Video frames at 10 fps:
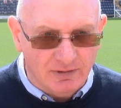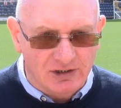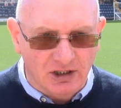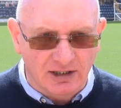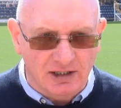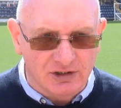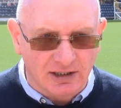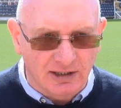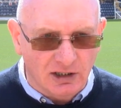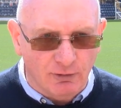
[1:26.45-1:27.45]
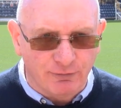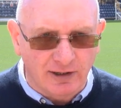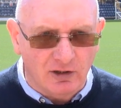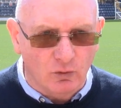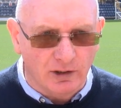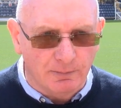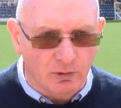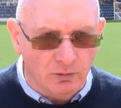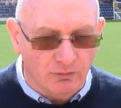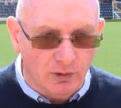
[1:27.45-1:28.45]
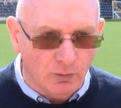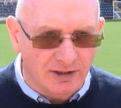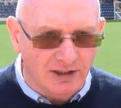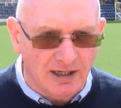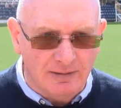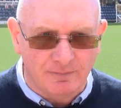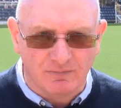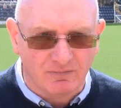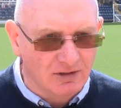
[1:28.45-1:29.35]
It's a it's a kind of cup final whereupon if we win the game,